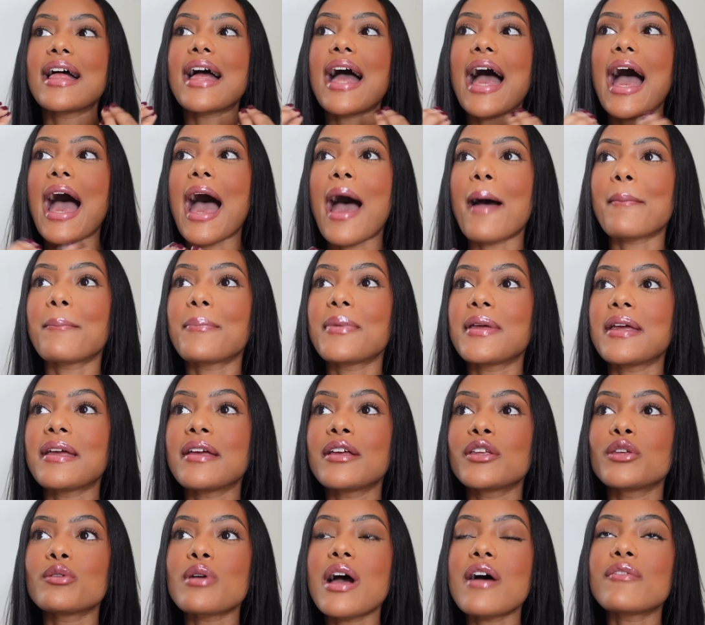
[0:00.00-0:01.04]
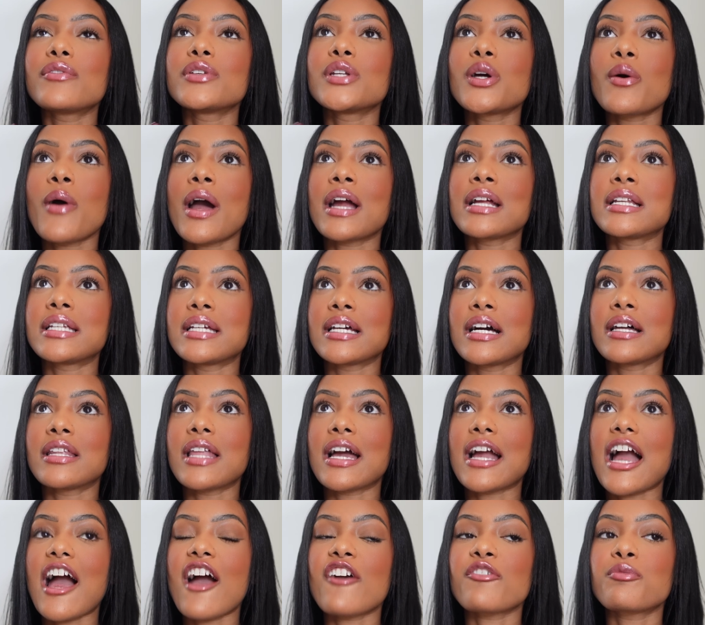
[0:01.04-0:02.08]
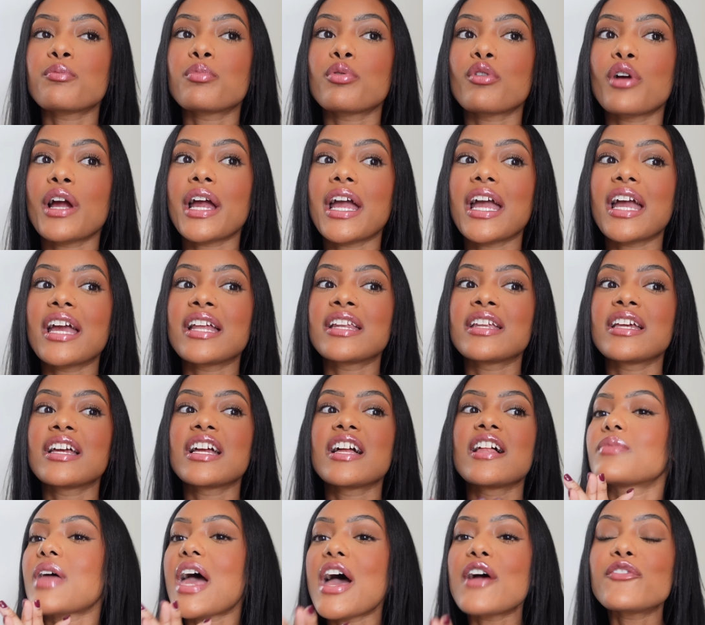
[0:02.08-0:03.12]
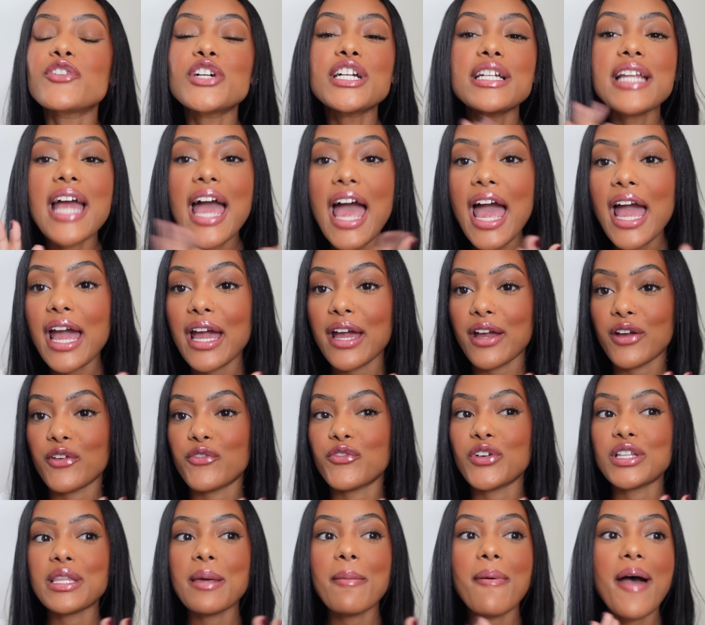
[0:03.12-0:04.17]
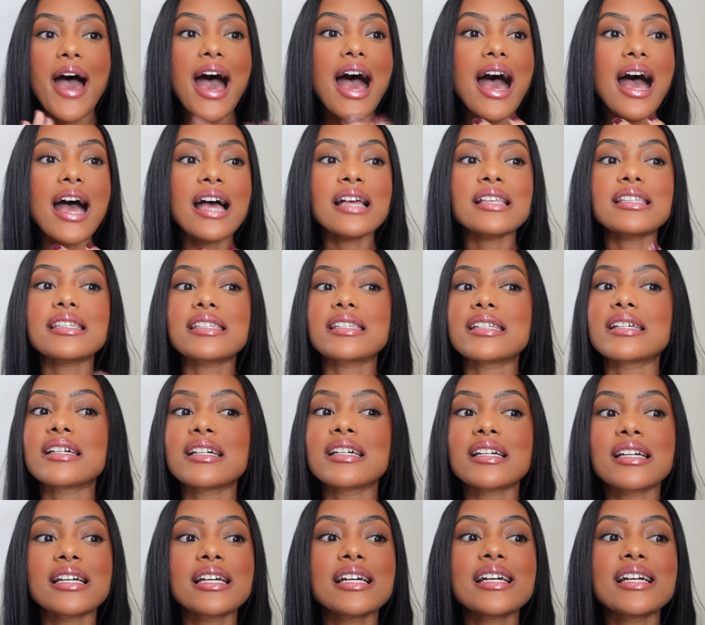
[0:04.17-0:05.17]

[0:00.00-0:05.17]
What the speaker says: happy. You have no idea. Like, I've prayed every day for the past